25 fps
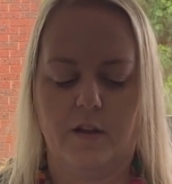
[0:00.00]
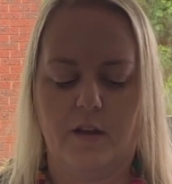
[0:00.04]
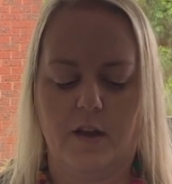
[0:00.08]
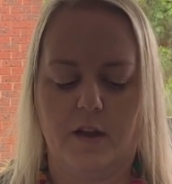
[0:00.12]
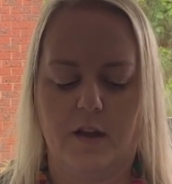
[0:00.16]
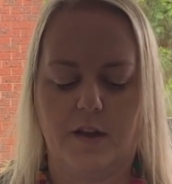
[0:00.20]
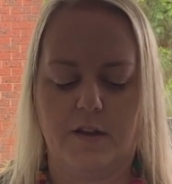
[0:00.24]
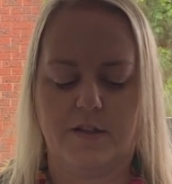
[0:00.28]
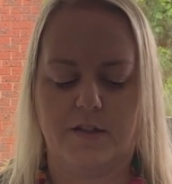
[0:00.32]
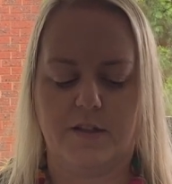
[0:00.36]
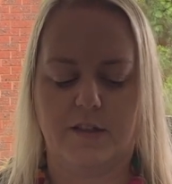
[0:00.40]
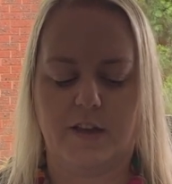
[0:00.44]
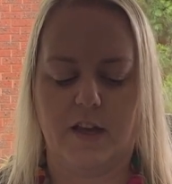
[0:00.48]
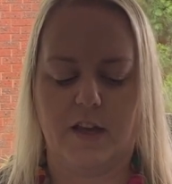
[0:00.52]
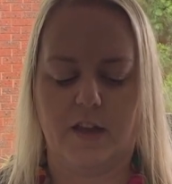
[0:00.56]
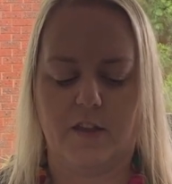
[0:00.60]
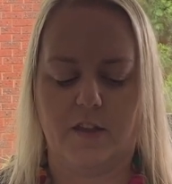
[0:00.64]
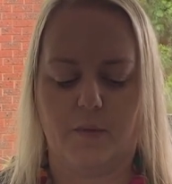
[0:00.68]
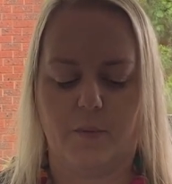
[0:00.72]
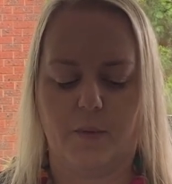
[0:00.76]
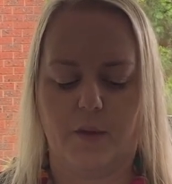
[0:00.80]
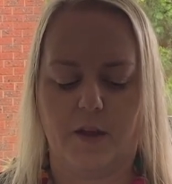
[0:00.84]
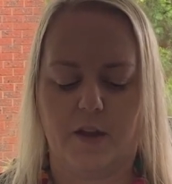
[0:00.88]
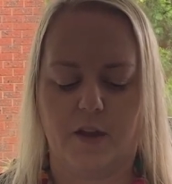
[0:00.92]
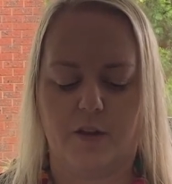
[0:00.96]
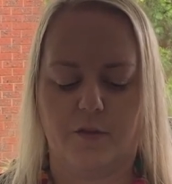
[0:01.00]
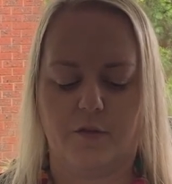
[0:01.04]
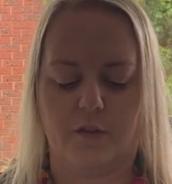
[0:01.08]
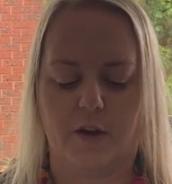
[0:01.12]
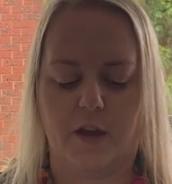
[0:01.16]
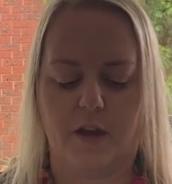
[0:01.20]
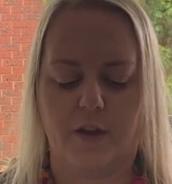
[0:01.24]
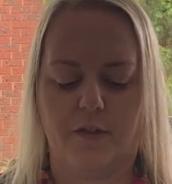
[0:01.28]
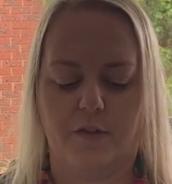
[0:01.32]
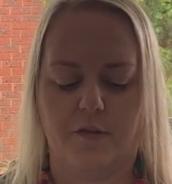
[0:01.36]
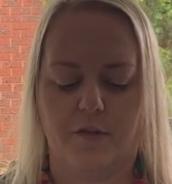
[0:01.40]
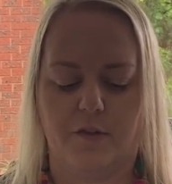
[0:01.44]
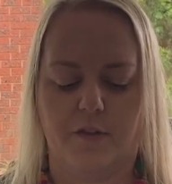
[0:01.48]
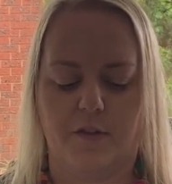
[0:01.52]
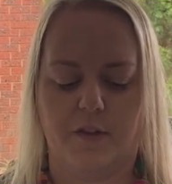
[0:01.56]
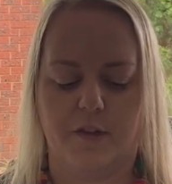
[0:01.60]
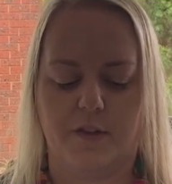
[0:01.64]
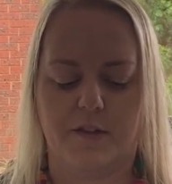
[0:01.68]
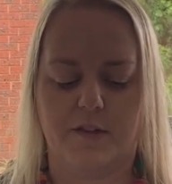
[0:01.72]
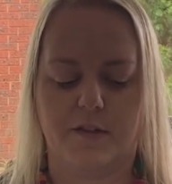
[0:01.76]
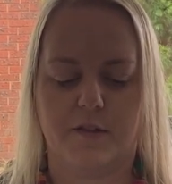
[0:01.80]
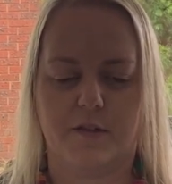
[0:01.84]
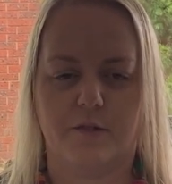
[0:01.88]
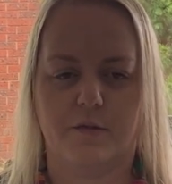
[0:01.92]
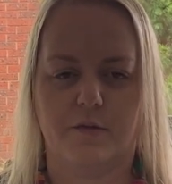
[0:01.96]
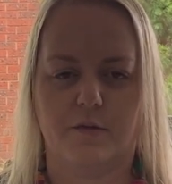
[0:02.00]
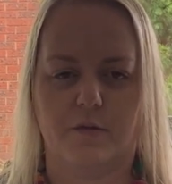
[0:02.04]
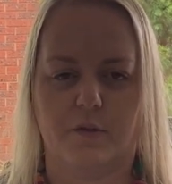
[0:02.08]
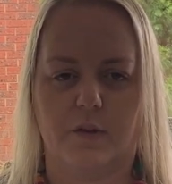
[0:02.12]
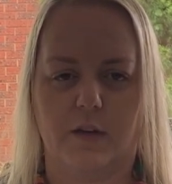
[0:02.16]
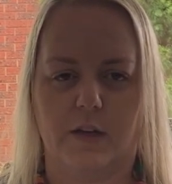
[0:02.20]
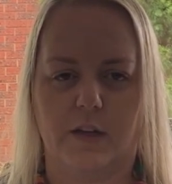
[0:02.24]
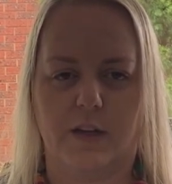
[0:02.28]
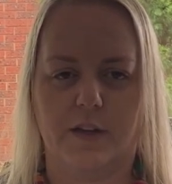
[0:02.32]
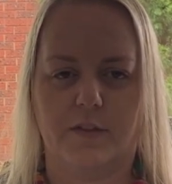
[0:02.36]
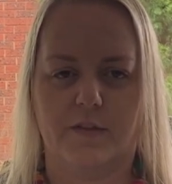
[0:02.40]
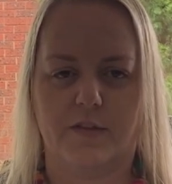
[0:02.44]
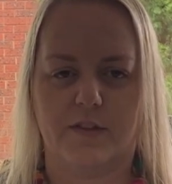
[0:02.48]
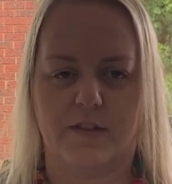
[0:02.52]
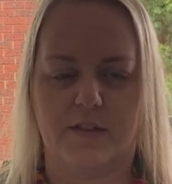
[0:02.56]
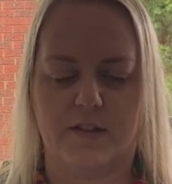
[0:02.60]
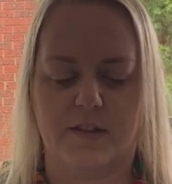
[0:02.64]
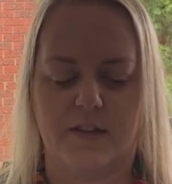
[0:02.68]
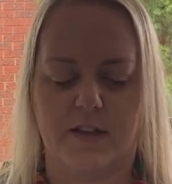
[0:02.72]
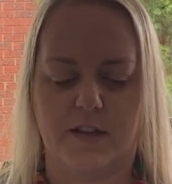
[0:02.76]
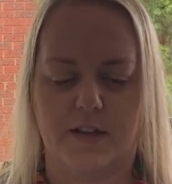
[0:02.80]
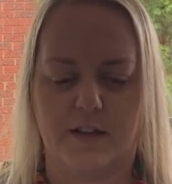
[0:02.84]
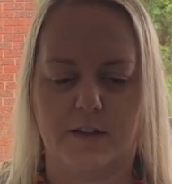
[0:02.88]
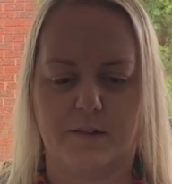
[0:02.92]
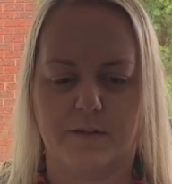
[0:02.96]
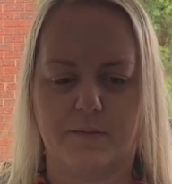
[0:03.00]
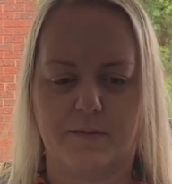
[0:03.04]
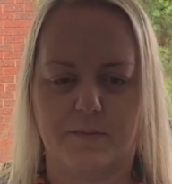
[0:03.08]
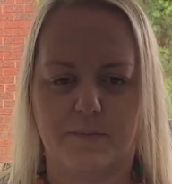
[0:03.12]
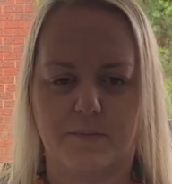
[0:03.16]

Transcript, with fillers: And together we can ride through this. Relief is near.